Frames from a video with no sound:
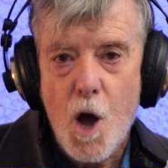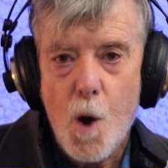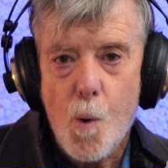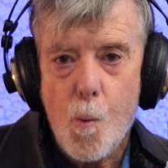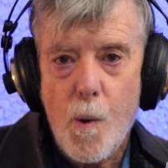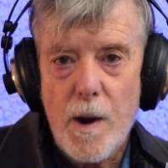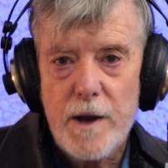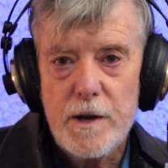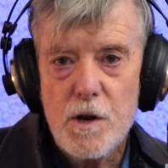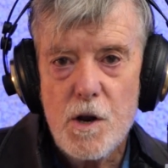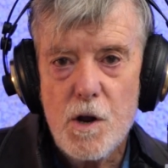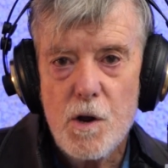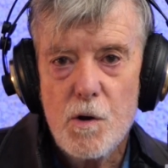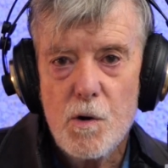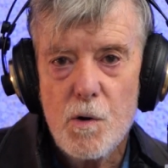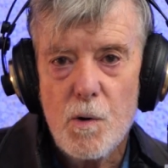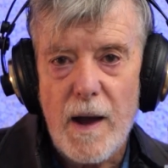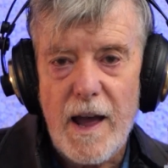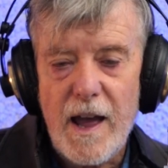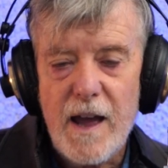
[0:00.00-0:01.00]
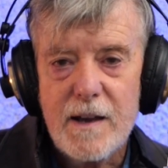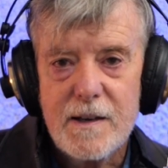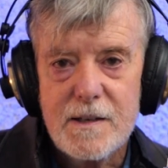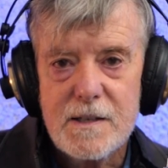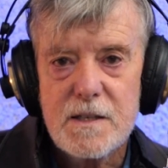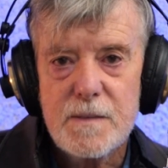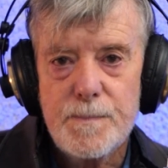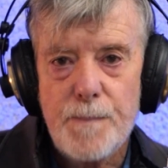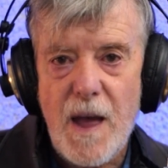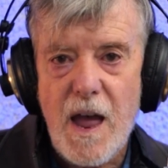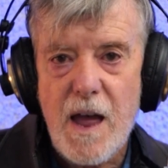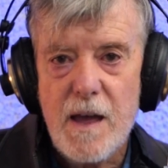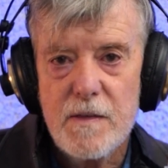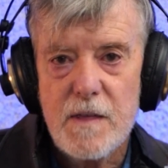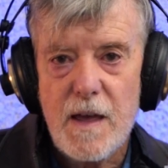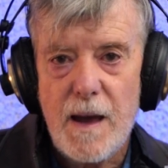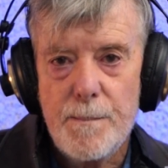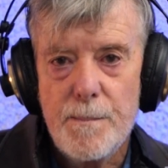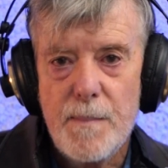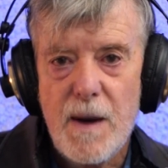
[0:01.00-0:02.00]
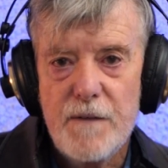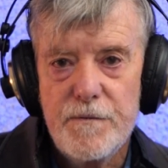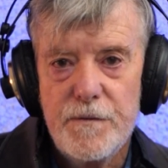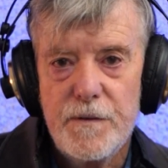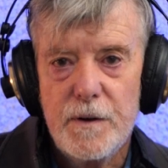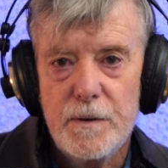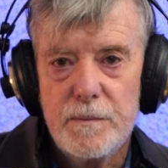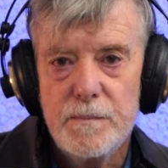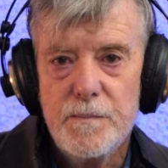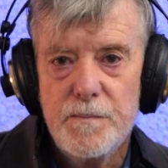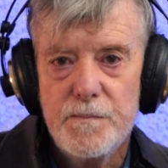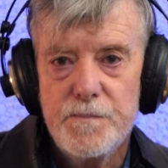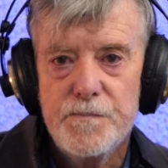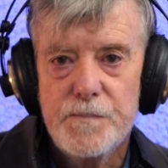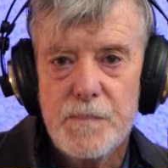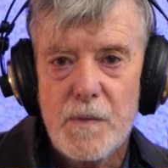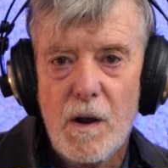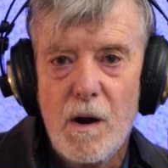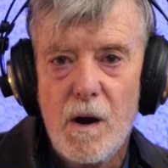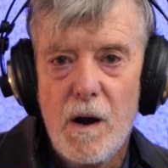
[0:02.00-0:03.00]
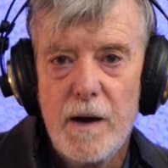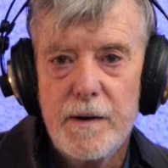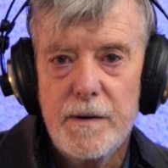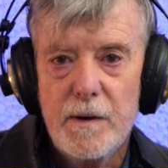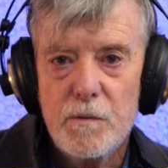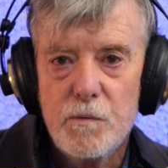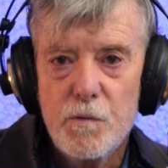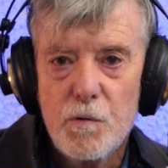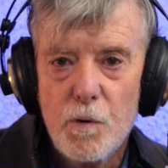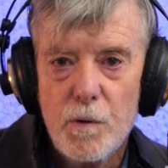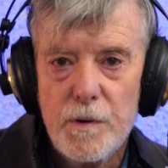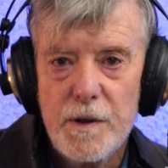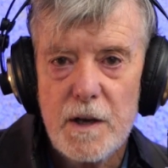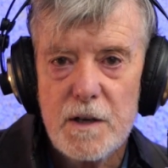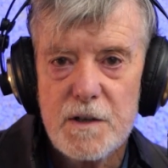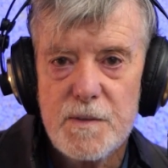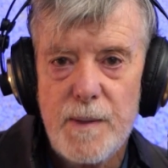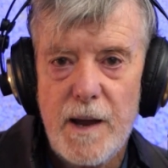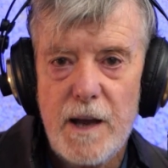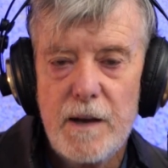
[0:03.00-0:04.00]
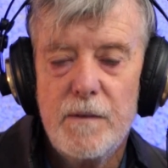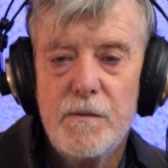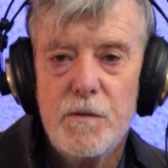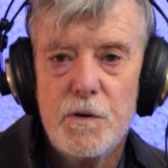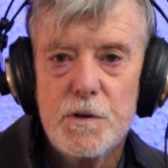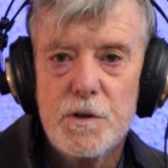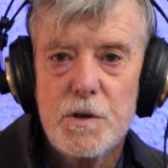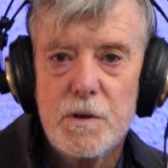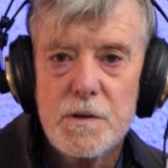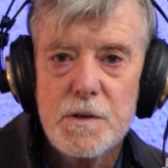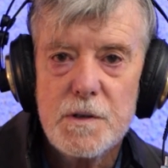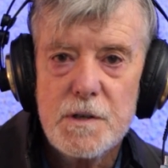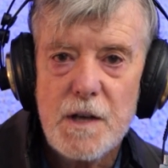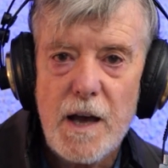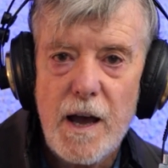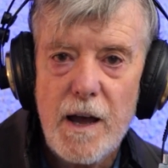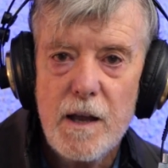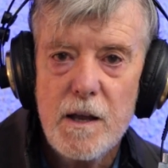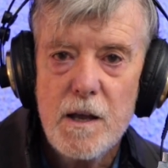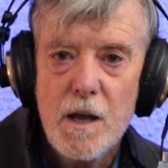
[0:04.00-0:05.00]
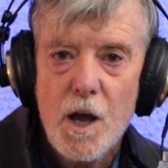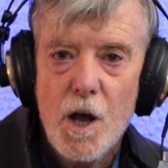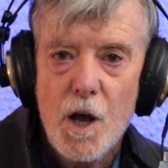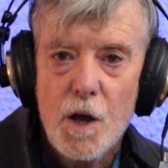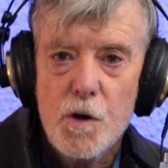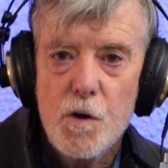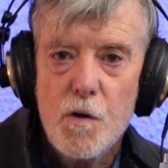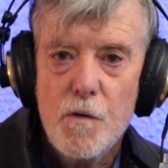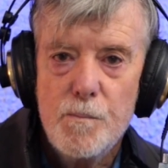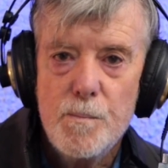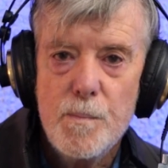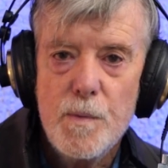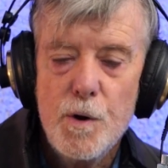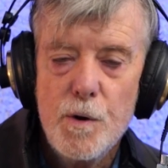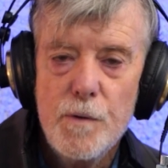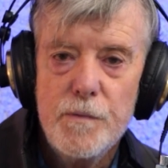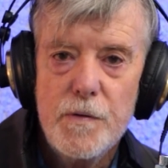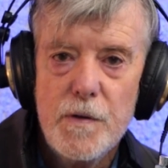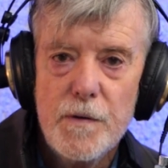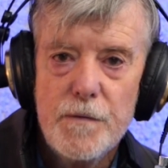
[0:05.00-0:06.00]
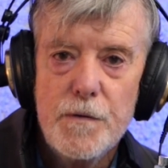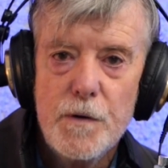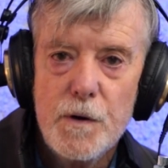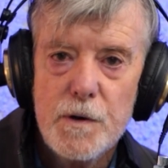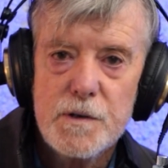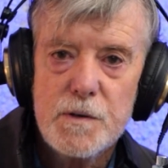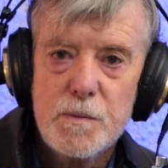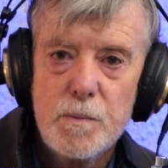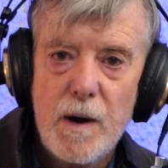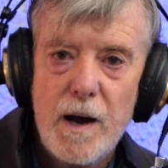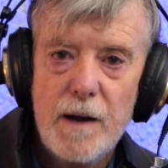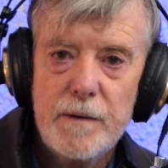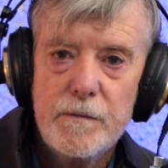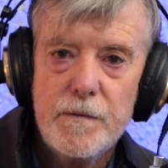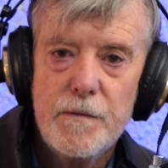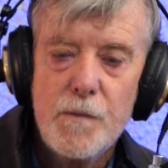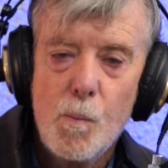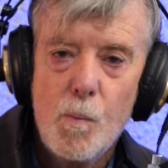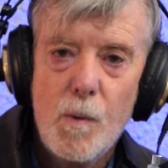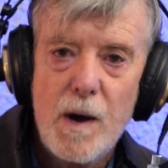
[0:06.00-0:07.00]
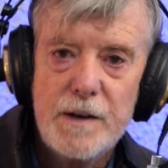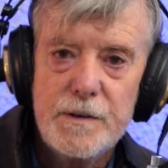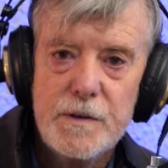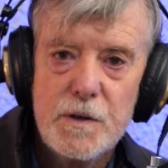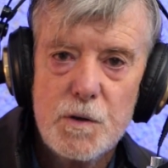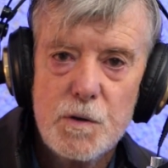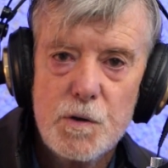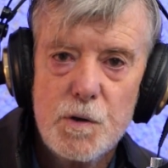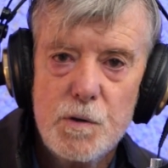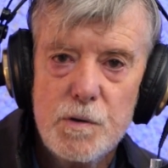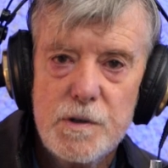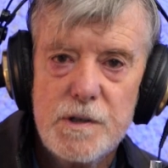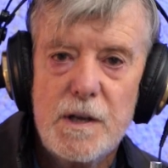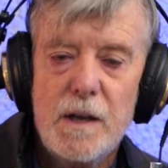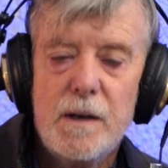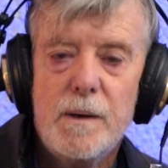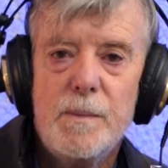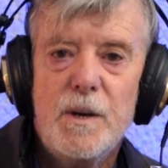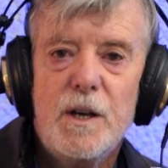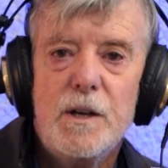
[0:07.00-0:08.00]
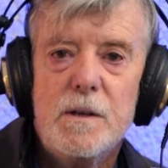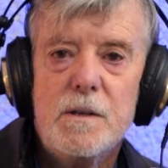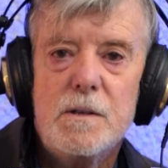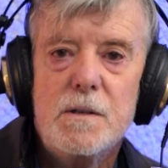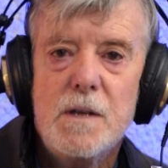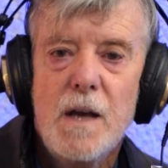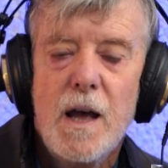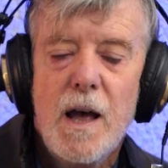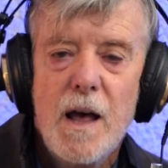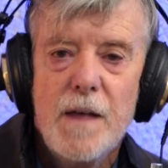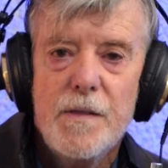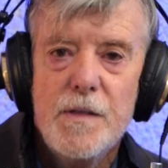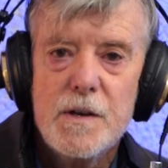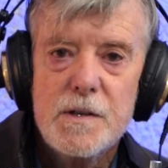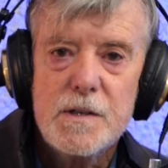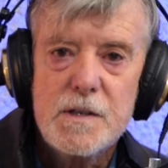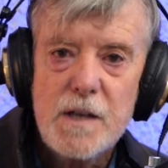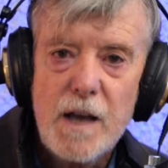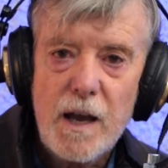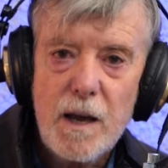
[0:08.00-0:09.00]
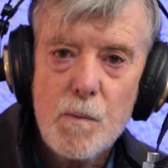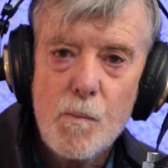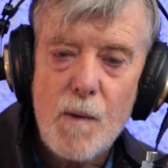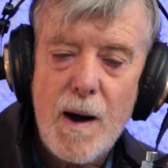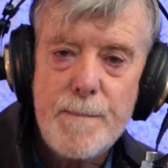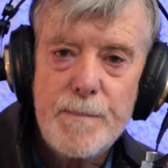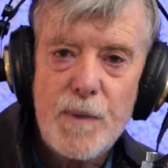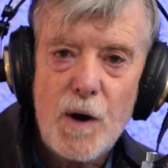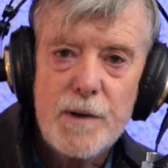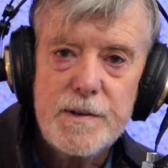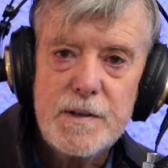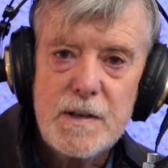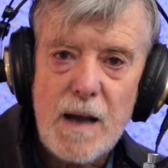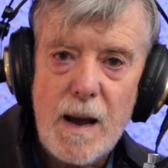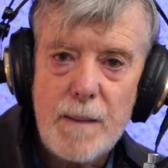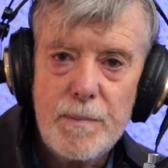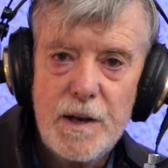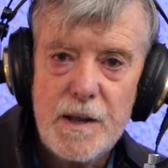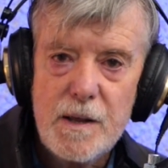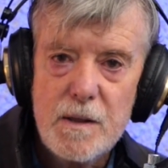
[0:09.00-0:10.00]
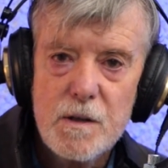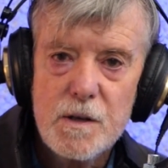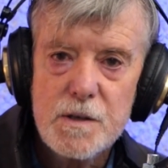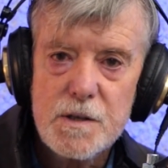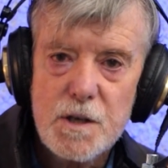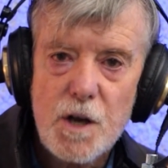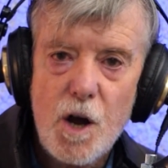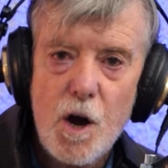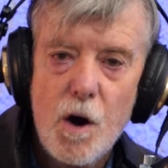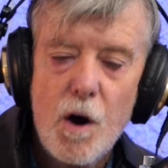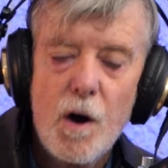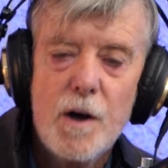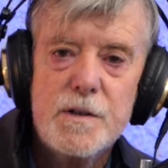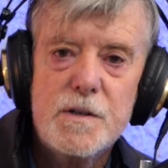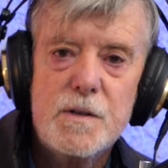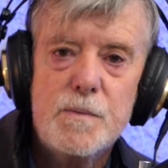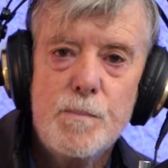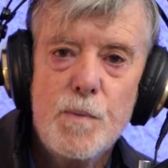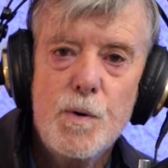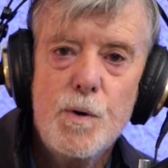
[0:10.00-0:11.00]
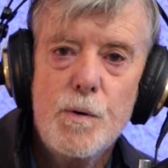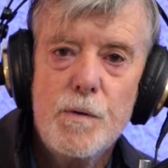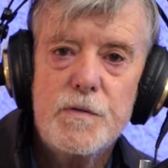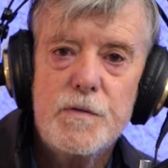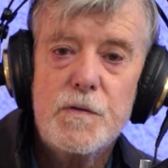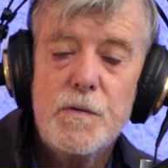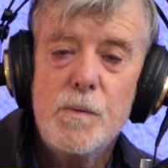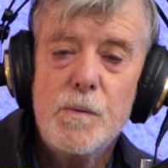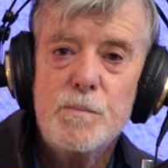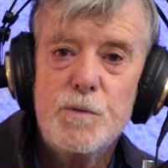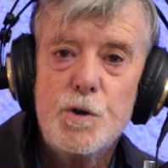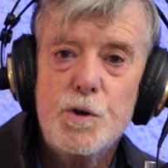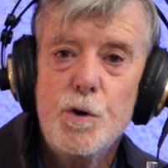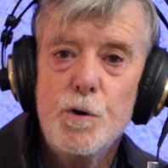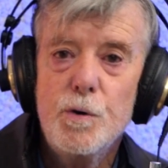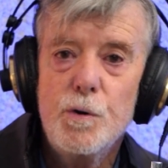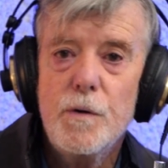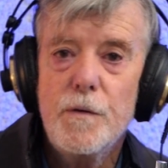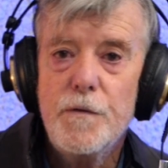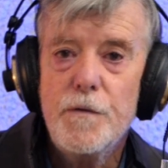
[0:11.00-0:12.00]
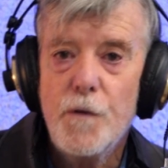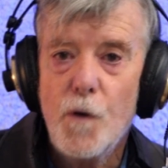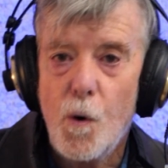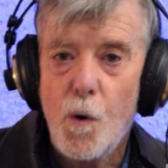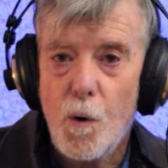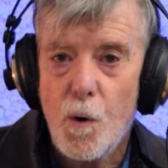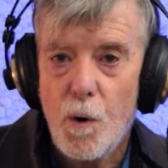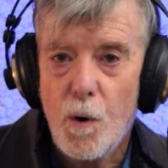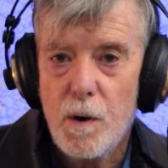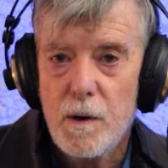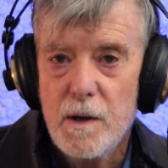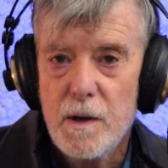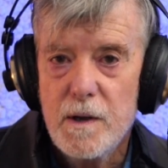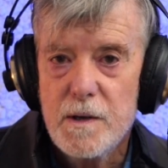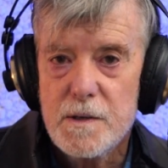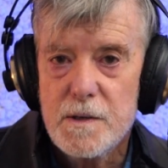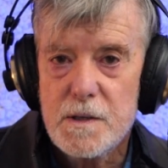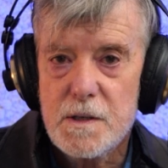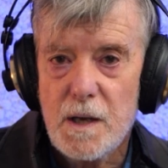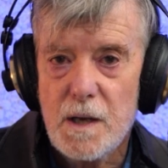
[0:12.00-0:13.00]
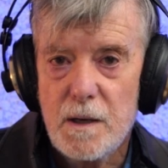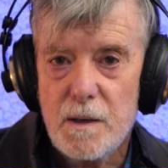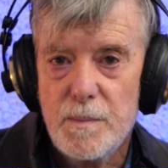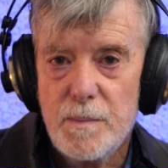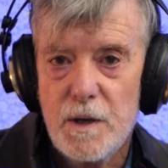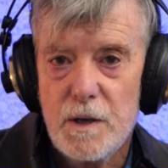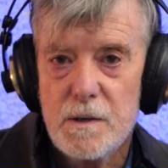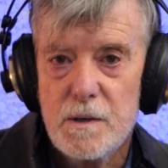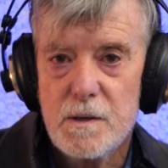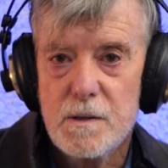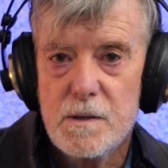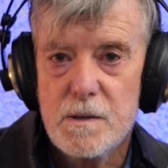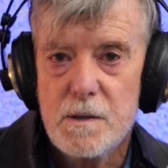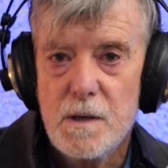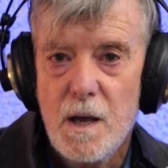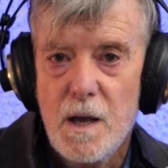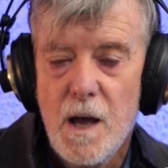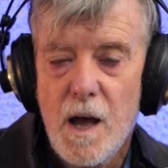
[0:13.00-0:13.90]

When you expand that muffin, right, and draw the expanded version, say you've moved the first one from 1 to 2 centimetres, the second one, by doubling the size, moves from 2 to 4 centimetres.